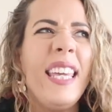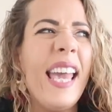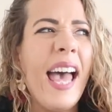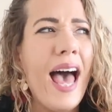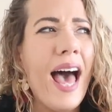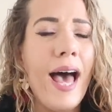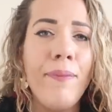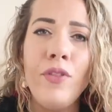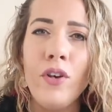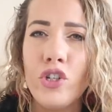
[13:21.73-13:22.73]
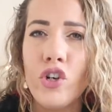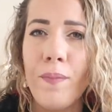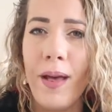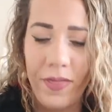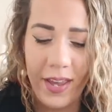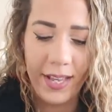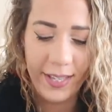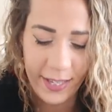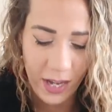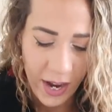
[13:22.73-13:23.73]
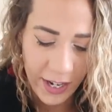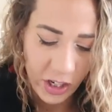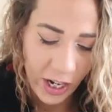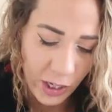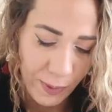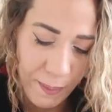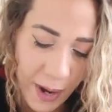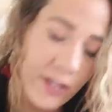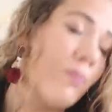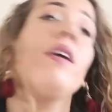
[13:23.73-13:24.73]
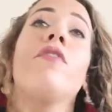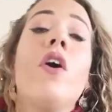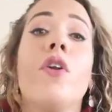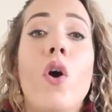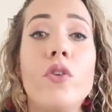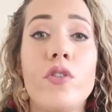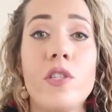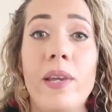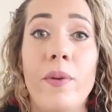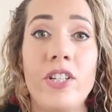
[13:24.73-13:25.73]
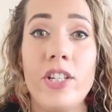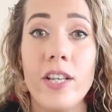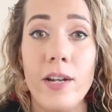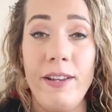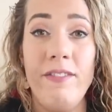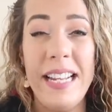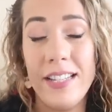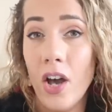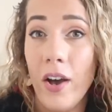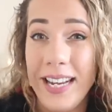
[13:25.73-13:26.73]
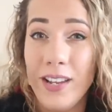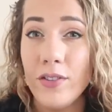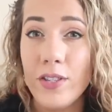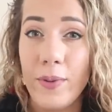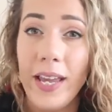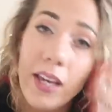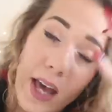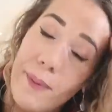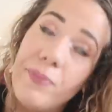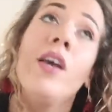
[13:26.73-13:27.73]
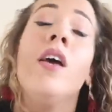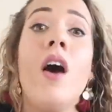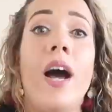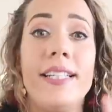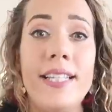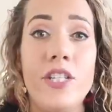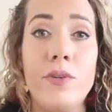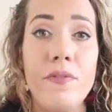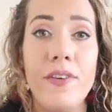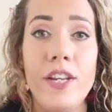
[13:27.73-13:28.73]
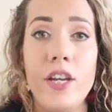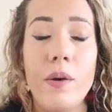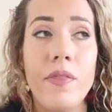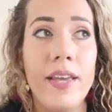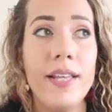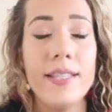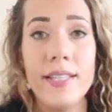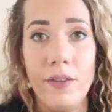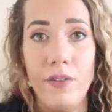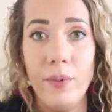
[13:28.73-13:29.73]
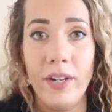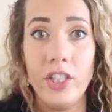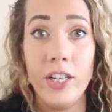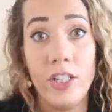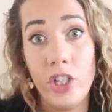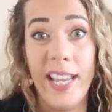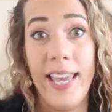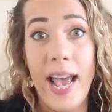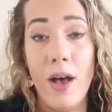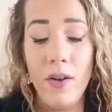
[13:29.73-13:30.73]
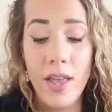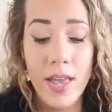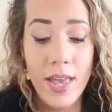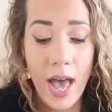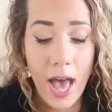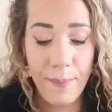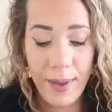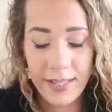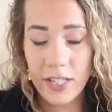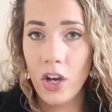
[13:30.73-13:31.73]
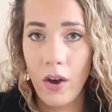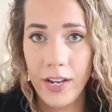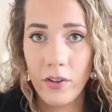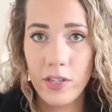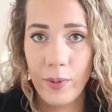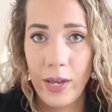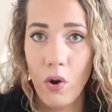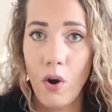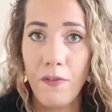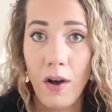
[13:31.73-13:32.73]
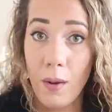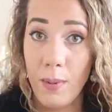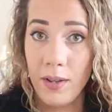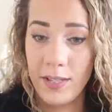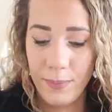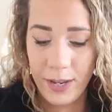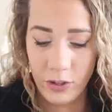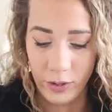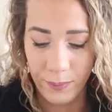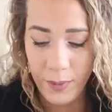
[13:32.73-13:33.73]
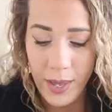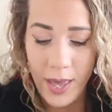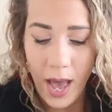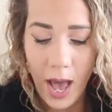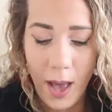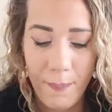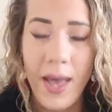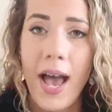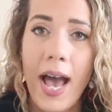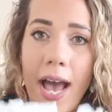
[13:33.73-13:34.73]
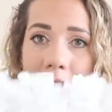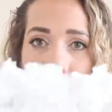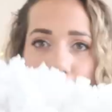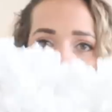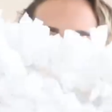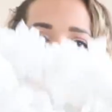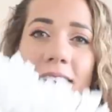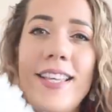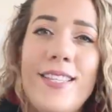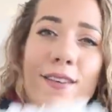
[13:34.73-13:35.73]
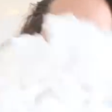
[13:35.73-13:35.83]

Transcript: yeah, not sure about this. Kind of changed my mind. We've got an ensuite, which is gonna be a really tiny ensuite. I did do a video on this if you wanna check it out. It's a tiny ensuite off our master bedroom. And I bought this